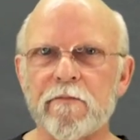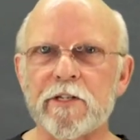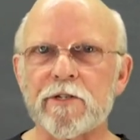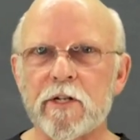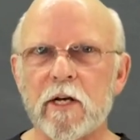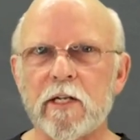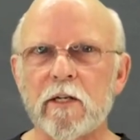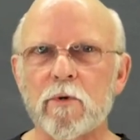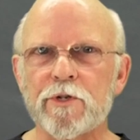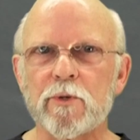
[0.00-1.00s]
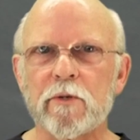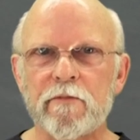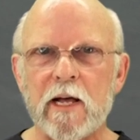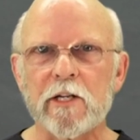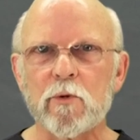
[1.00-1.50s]
of this study was to
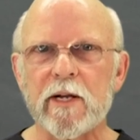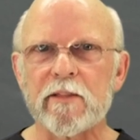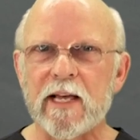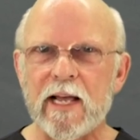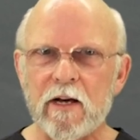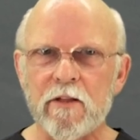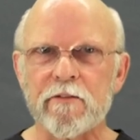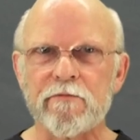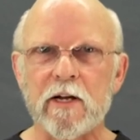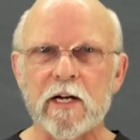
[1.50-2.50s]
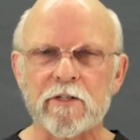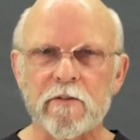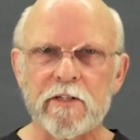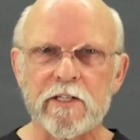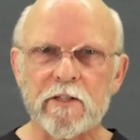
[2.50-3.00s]
evaluate the health effects
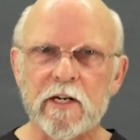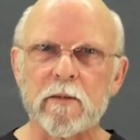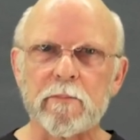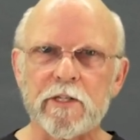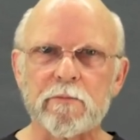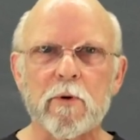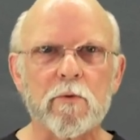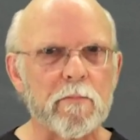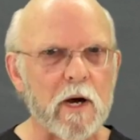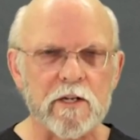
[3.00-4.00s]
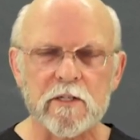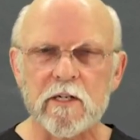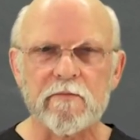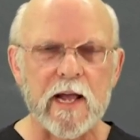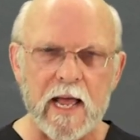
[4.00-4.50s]
of these therapies, both
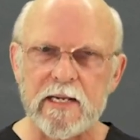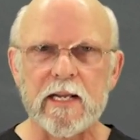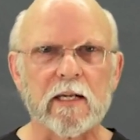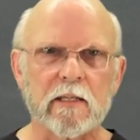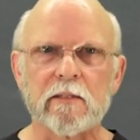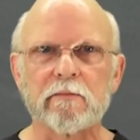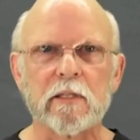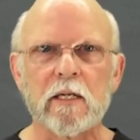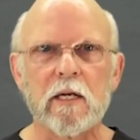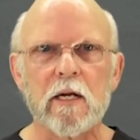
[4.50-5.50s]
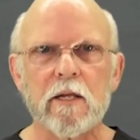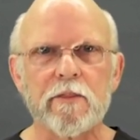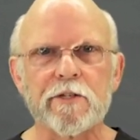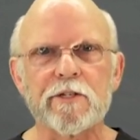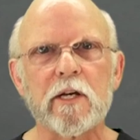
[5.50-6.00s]
positive and negative.
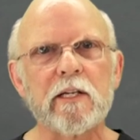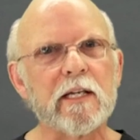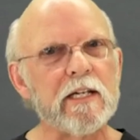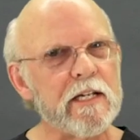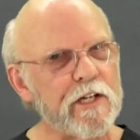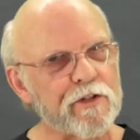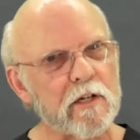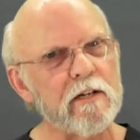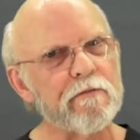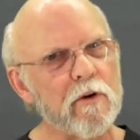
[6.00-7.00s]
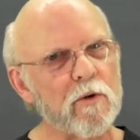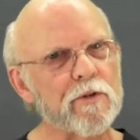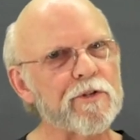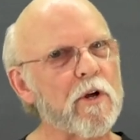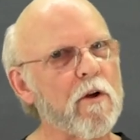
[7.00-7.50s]
The study initially focused